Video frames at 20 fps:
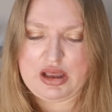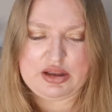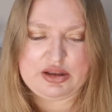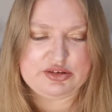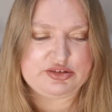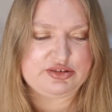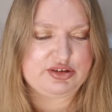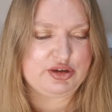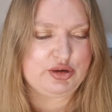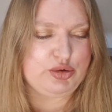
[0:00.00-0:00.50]

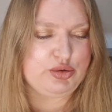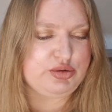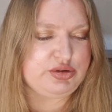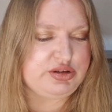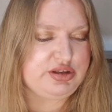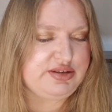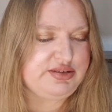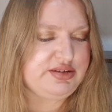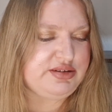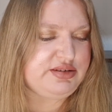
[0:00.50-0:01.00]
So
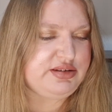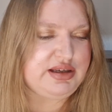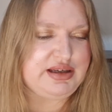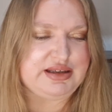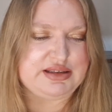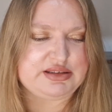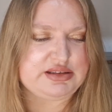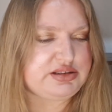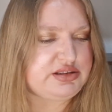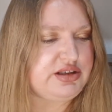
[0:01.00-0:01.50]
this is
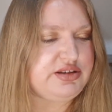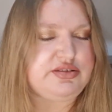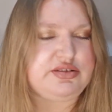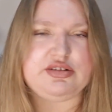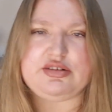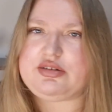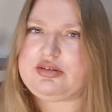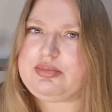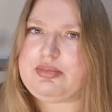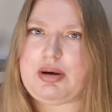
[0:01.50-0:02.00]
it. This
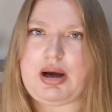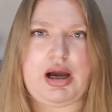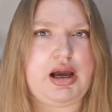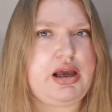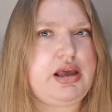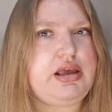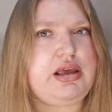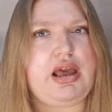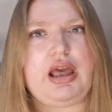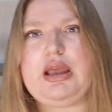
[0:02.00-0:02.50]
is
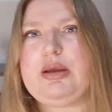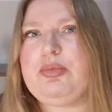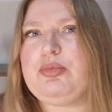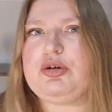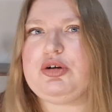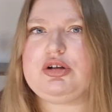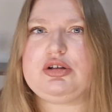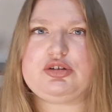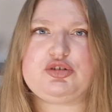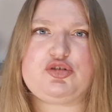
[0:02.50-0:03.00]
my
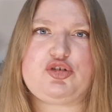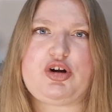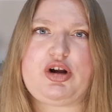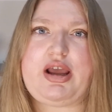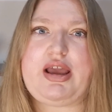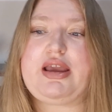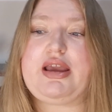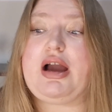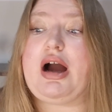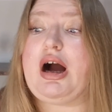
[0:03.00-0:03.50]
April
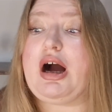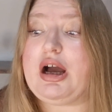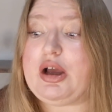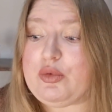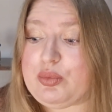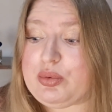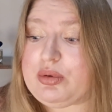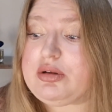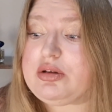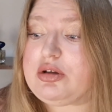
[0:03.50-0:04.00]
tray. I
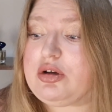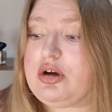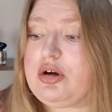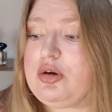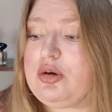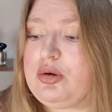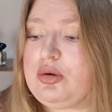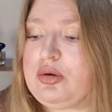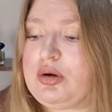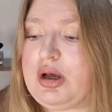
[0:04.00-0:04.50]
will
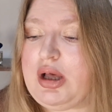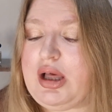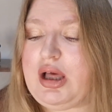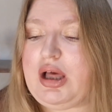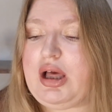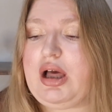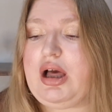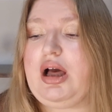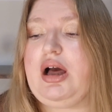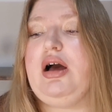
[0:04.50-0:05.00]
go
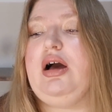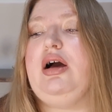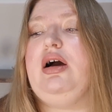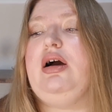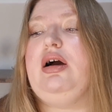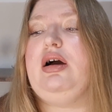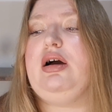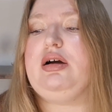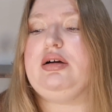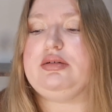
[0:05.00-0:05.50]

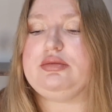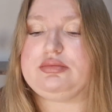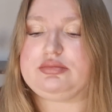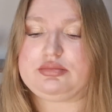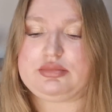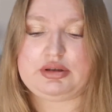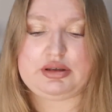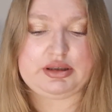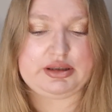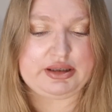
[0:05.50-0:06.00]
uh
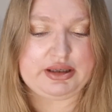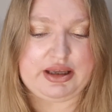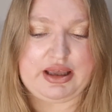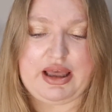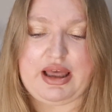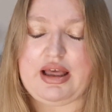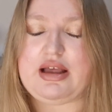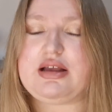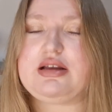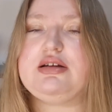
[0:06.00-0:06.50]

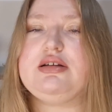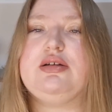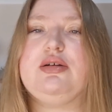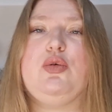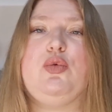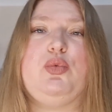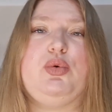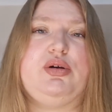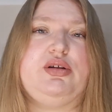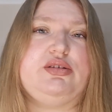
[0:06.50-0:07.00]
again
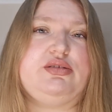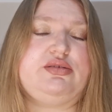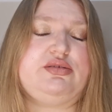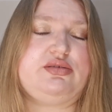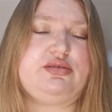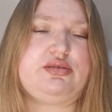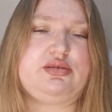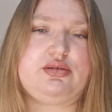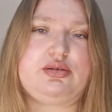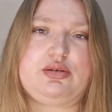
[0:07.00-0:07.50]
with